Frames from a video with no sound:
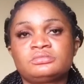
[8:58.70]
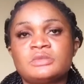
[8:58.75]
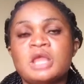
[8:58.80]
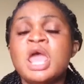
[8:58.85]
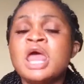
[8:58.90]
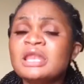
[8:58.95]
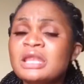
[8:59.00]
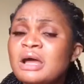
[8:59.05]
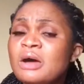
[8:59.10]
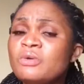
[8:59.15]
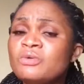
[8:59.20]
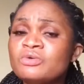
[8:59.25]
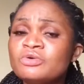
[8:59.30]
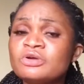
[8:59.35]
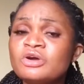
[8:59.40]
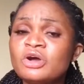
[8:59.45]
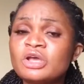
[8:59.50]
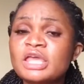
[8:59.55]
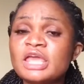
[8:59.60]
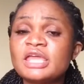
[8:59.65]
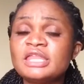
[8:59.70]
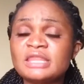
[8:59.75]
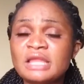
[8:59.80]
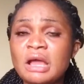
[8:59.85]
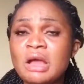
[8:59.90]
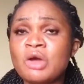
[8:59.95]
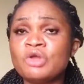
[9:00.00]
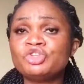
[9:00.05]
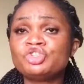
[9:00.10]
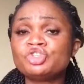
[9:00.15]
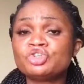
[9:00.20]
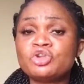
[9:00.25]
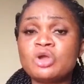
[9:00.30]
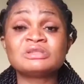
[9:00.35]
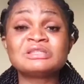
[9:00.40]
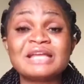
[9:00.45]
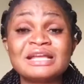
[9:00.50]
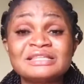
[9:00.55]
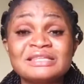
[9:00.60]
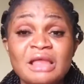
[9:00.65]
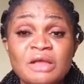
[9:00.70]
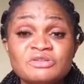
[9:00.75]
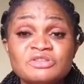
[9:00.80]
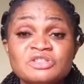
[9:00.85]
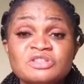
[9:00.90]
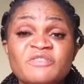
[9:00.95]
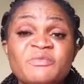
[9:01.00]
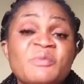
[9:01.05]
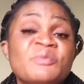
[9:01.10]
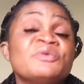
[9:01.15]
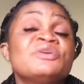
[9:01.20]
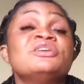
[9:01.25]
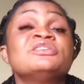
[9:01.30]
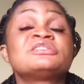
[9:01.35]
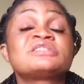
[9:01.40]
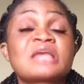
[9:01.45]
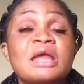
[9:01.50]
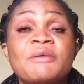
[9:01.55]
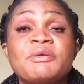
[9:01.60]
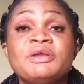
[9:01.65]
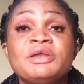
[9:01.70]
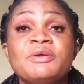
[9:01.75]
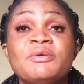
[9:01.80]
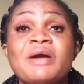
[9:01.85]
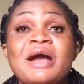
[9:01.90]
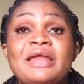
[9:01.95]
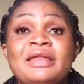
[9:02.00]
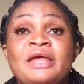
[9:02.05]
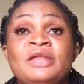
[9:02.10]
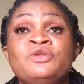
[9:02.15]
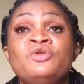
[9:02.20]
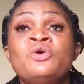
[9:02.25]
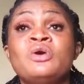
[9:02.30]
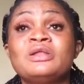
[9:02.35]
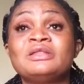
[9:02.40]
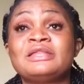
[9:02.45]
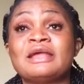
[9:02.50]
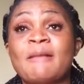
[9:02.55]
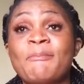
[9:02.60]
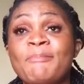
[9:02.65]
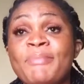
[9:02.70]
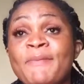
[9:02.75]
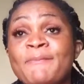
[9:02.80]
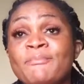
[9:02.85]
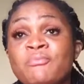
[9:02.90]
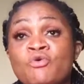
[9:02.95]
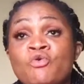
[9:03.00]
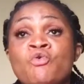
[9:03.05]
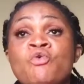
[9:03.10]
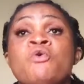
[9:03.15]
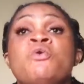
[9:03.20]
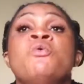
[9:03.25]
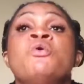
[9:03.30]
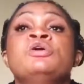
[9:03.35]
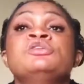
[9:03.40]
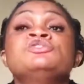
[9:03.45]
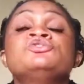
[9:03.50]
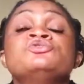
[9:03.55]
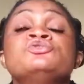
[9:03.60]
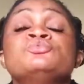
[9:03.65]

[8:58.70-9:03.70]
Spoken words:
No, okay, now do you know that thousands of people are scaring away? And I know there are people who want to